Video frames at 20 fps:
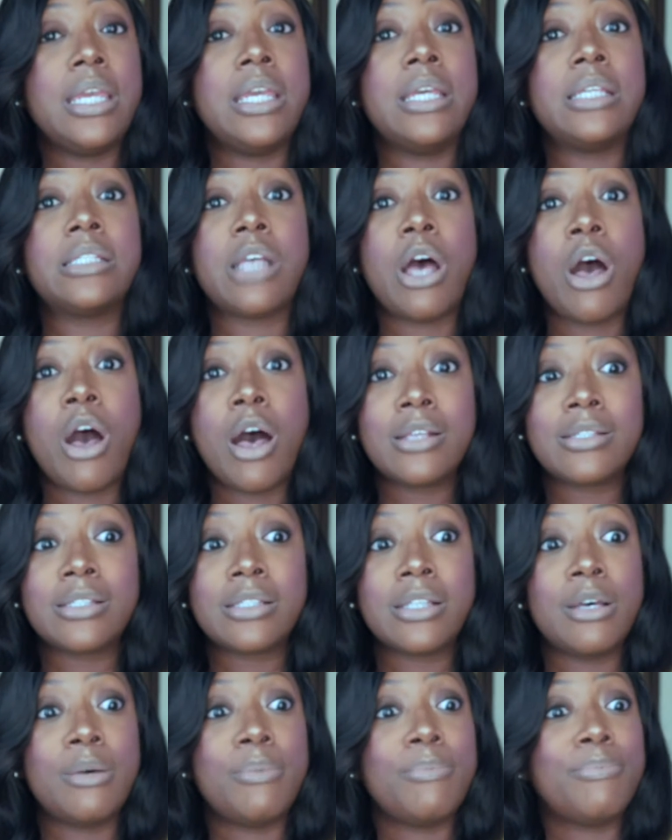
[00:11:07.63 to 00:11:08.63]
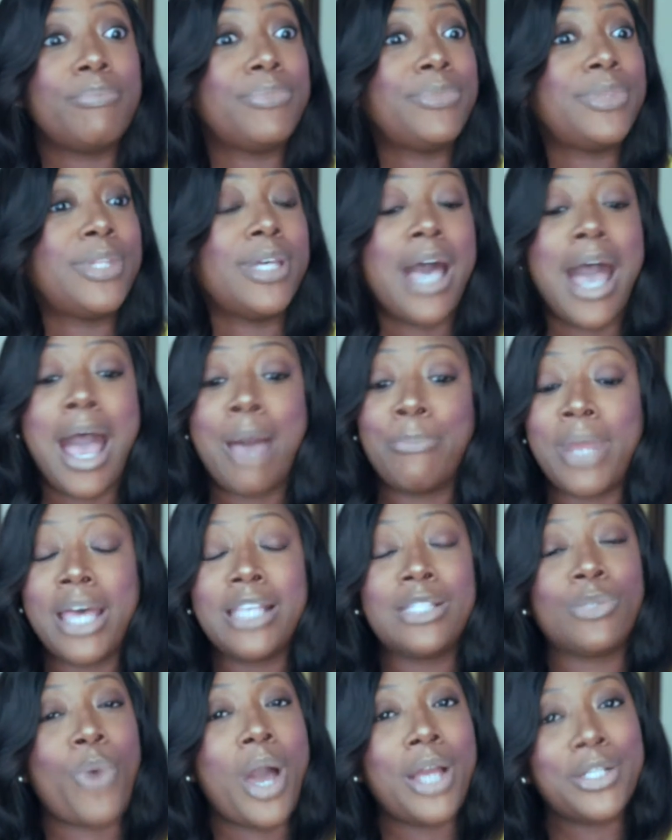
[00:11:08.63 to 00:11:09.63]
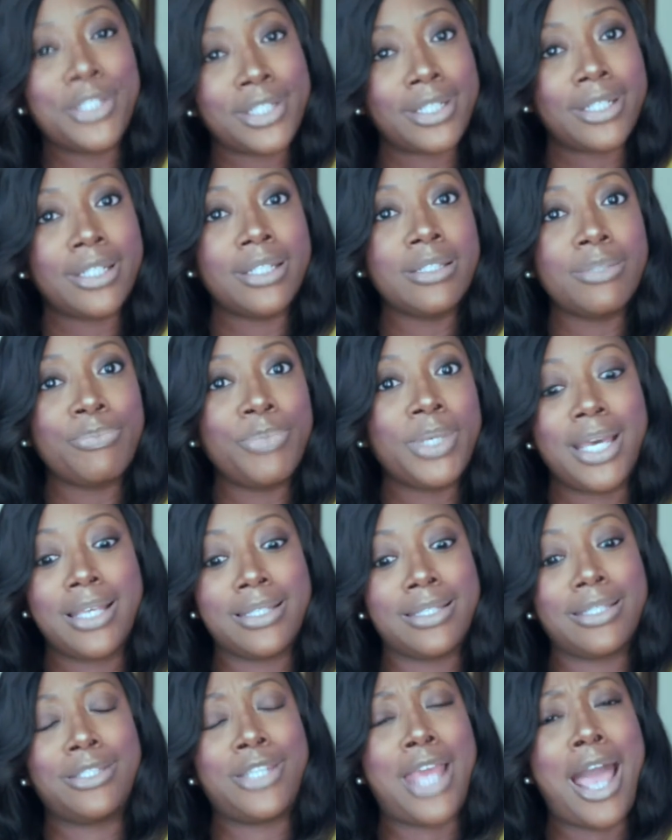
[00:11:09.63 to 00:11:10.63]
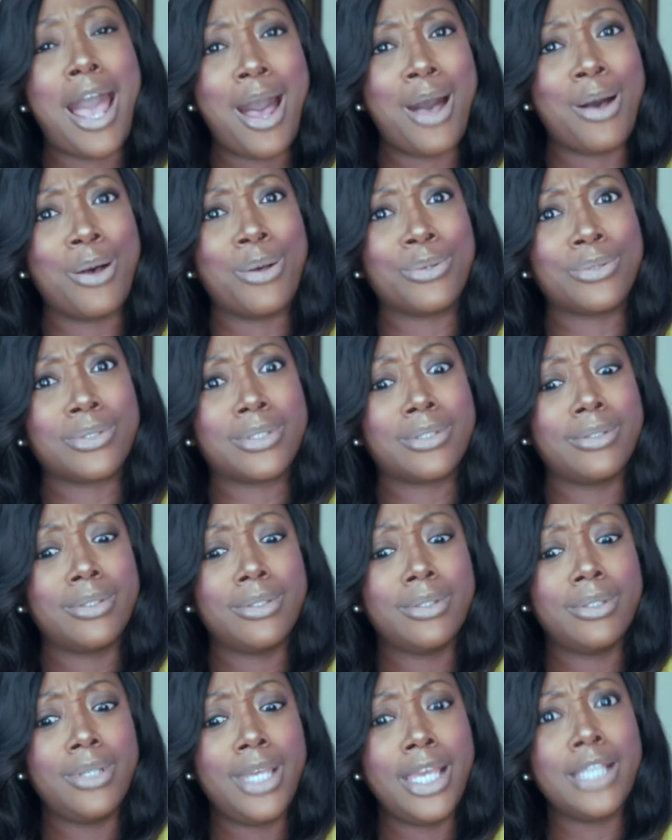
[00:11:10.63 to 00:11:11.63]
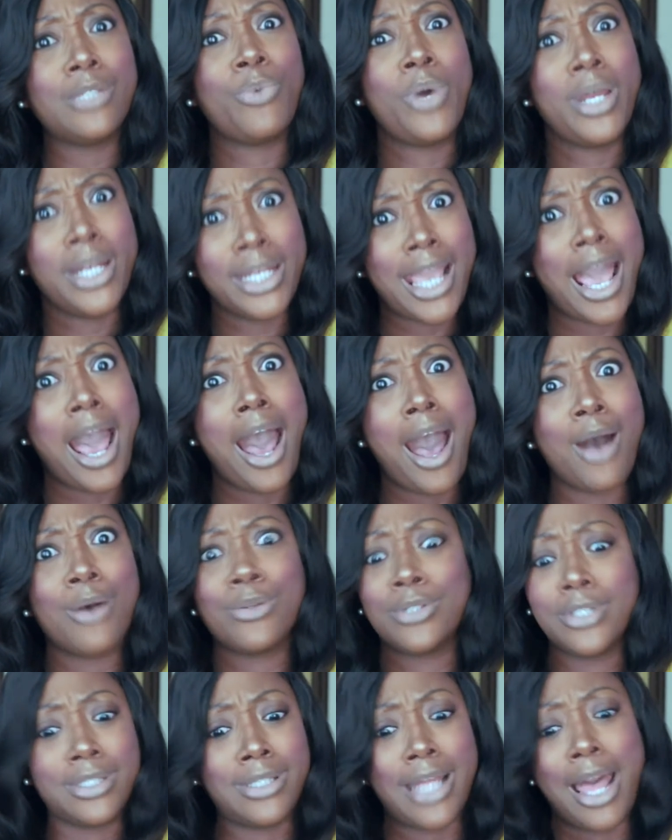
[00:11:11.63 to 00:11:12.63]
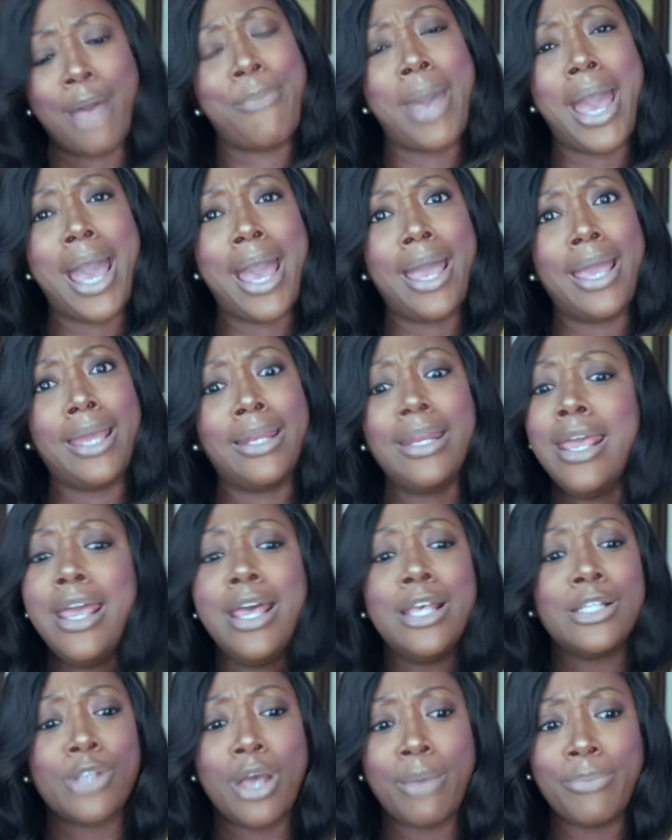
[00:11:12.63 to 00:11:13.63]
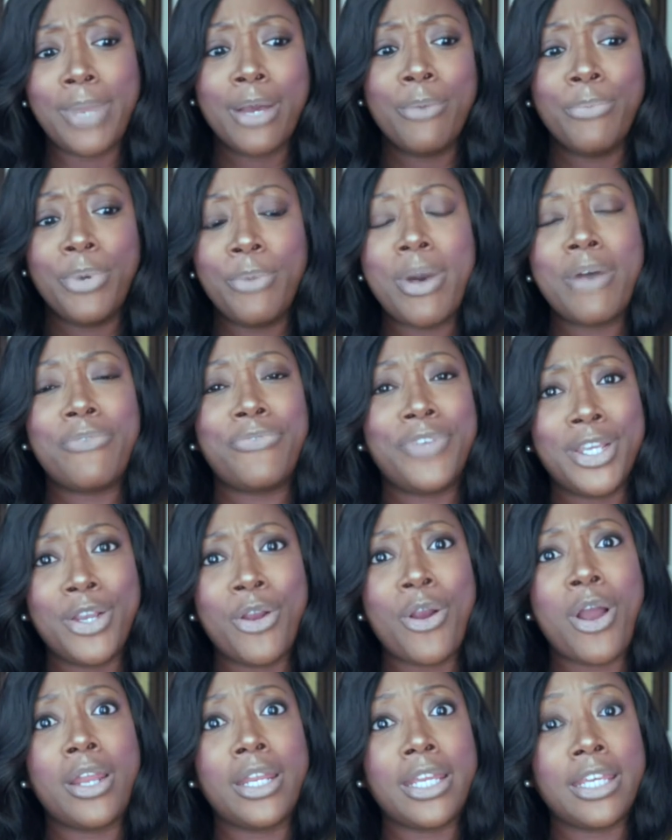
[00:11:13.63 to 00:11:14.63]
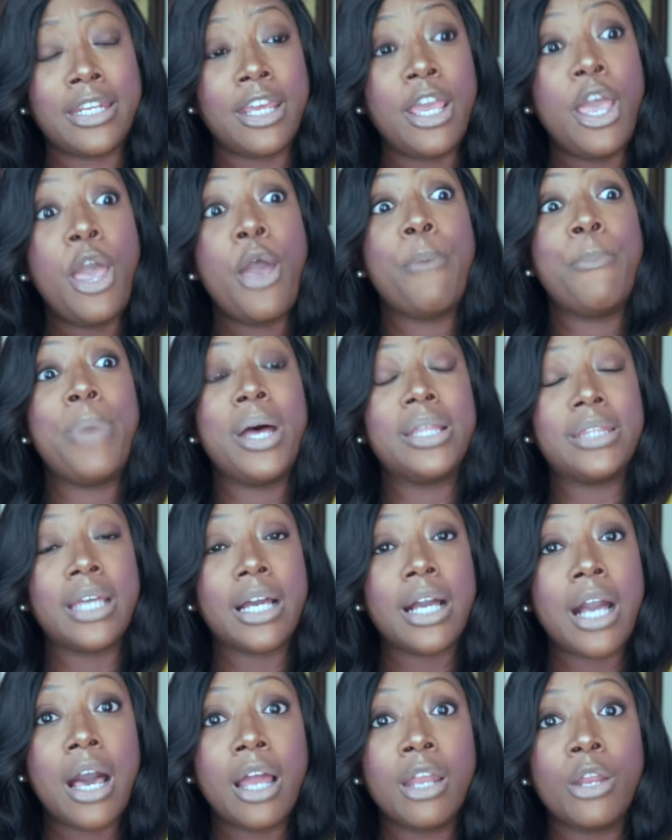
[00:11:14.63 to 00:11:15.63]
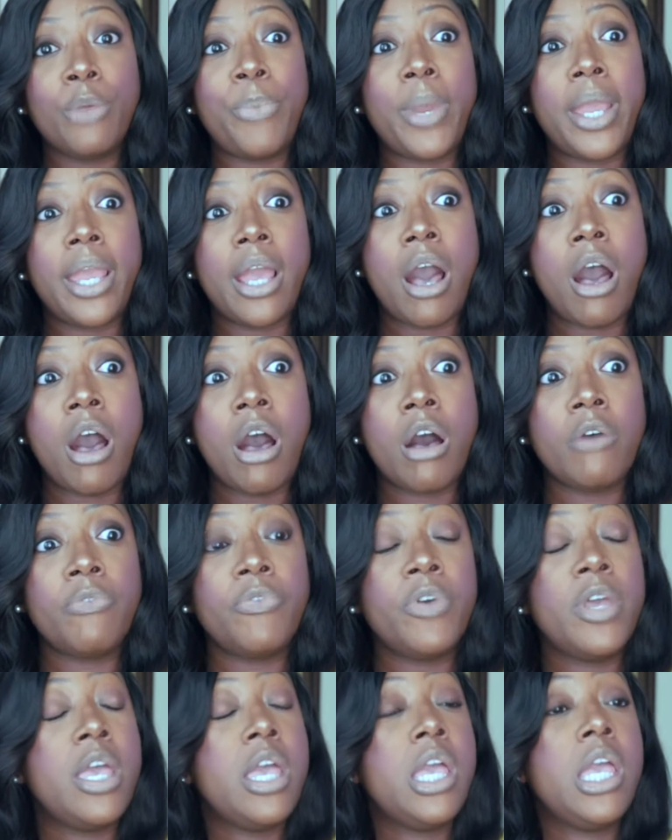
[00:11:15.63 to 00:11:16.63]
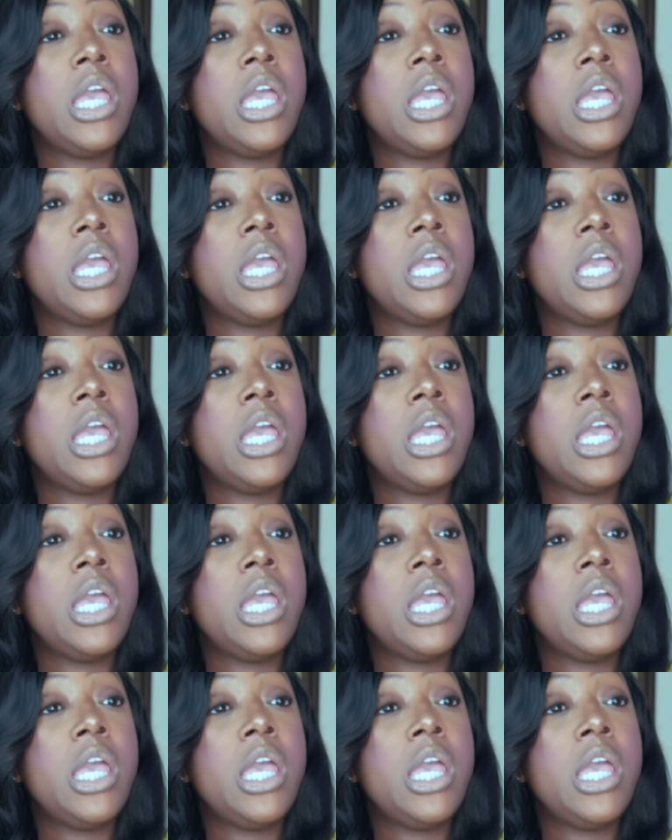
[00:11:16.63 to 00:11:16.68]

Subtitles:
is awesome. But I'm not swatching this because it's y'all's. It's one of y'all's, it's not mine. So I'm not gonna put my finger all in it, but the color payoff